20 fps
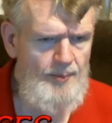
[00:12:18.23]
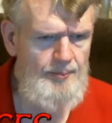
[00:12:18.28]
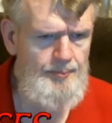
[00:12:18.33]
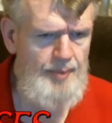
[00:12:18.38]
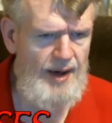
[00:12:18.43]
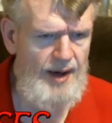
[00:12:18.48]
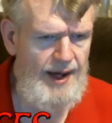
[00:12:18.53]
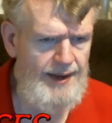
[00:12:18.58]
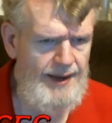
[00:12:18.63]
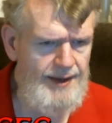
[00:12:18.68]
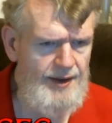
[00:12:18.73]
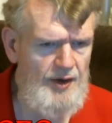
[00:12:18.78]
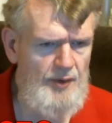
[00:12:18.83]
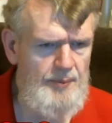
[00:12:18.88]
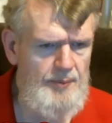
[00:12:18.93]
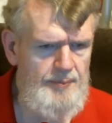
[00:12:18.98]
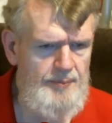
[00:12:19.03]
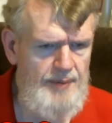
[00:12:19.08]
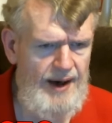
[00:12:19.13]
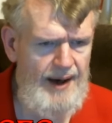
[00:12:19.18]
Paulo
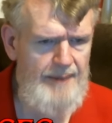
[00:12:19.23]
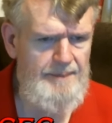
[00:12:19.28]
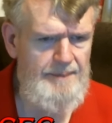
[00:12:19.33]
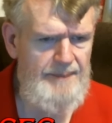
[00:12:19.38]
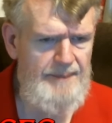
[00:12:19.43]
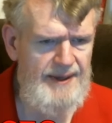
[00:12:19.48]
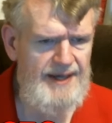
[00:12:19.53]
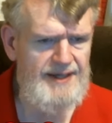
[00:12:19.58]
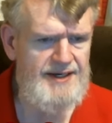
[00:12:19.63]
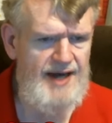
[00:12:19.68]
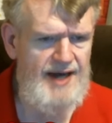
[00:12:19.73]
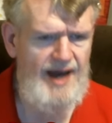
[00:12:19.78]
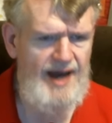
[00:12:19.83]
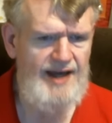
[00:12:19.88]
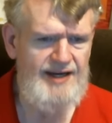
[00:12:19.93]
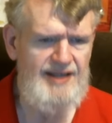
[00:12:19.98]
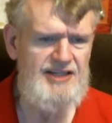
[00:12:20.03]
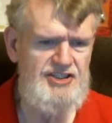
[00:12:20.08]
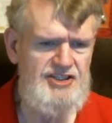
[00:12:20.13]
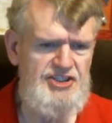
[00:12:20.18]
Papa
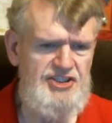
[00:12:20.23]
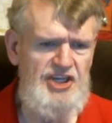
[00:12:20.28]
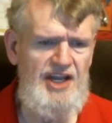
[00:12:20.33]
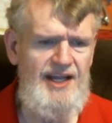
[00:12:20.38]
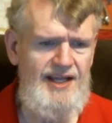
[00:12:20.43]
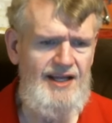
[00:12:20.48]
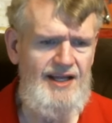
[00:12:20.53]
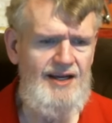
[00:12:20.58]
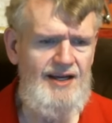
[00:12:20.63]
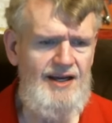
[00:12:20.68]
Kakashi.